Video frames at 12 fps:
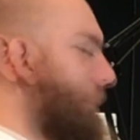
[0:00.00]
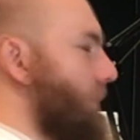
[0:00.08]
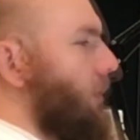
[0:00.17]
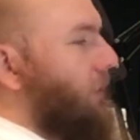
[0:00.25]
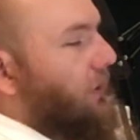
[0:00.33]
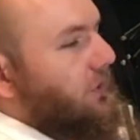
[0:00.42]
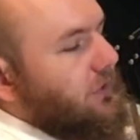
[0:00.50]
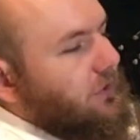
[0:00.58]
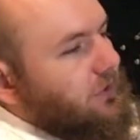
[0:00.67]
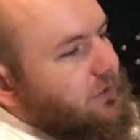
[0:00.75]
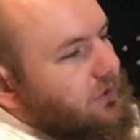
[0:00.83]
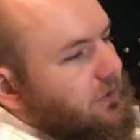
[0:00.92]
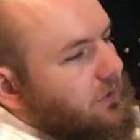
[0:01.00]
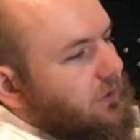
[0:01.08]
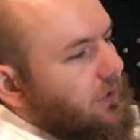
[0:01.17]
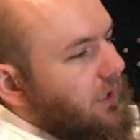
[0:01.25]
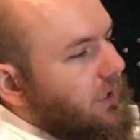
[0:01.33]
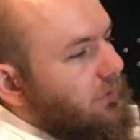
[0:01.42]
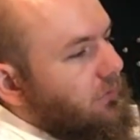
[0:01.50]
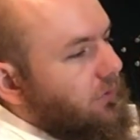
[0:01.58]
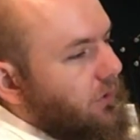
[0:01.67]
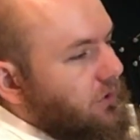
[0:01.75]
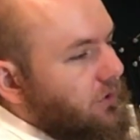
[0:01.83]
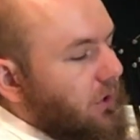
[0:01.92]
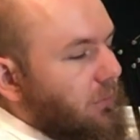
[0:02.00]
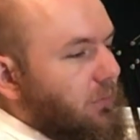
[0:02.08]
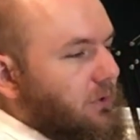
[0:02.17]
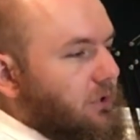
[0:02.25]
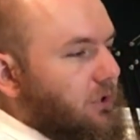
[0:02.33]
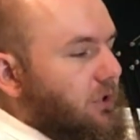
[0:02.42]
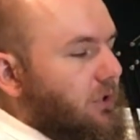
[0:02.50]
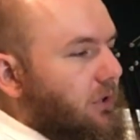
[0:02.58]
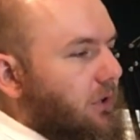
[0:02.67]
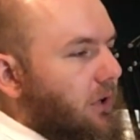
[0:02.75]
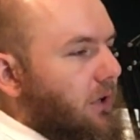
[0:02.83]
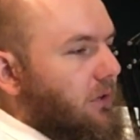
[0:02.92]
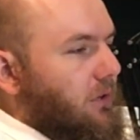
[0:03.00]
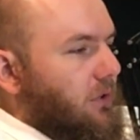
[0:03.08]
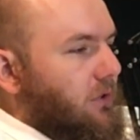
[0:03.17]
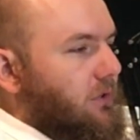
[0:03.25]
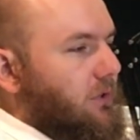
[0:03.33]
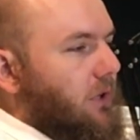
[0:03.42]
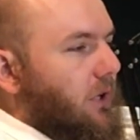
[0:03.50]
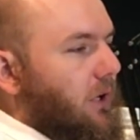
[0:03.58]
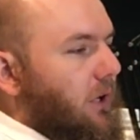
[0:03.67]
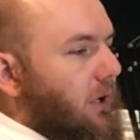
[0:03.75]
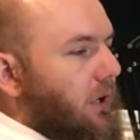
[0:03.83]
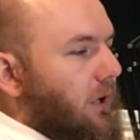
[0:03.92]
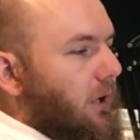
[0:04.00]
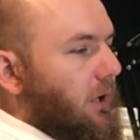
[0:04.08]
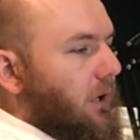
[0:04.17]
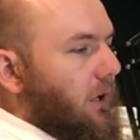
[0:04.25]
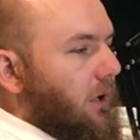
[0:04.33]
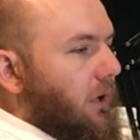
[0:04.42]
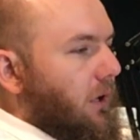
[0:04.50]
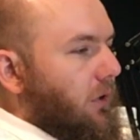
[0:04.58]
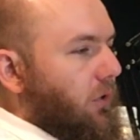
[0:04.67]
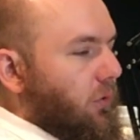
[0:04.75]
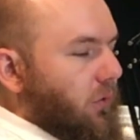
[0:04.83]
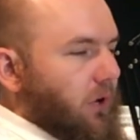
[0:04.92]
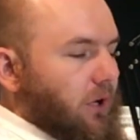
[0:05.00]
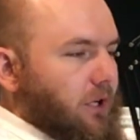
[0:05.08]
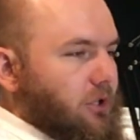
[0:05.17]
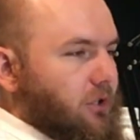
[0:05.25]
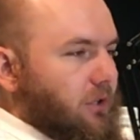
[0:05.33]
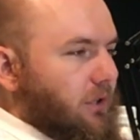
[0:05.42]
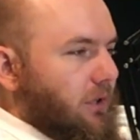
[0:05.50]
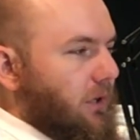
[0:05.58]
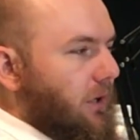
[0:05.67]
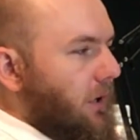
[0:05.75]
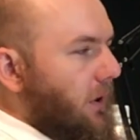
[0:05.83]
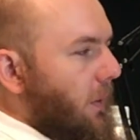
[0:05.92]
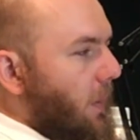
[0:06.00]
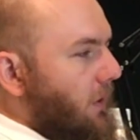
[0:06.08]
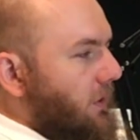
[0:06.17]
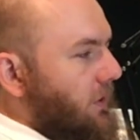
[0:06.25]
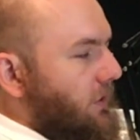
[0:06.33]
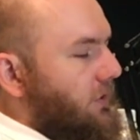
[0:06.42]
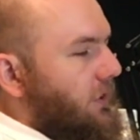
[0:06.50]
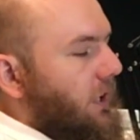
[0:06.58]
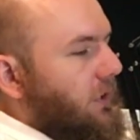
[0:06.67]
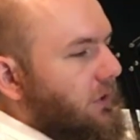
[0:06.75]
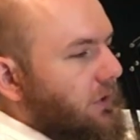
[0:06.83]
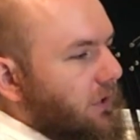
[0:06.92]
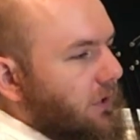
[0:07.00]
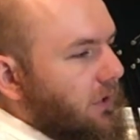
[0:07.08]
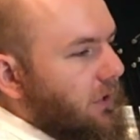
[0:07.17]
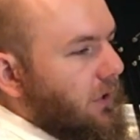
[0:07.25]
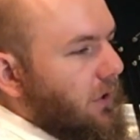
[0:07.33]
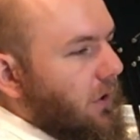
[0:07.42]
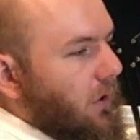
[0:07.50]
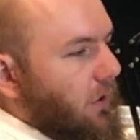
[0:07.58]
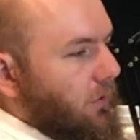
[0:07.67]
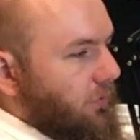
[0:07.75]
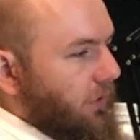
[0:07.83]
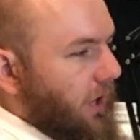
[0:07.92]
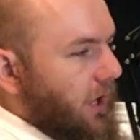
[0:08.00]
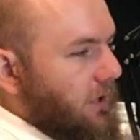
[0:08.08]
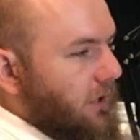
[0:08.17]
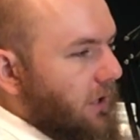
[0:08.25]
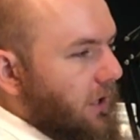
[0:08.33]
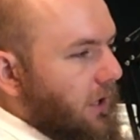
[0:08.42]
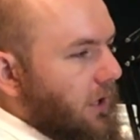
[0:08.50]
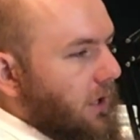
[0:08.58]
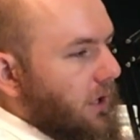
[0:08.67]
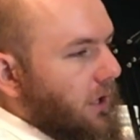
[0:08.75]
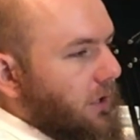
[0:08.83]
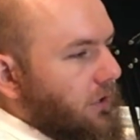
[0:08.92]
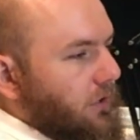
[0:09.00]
So this is the first composition in this new collection, the scent of rain in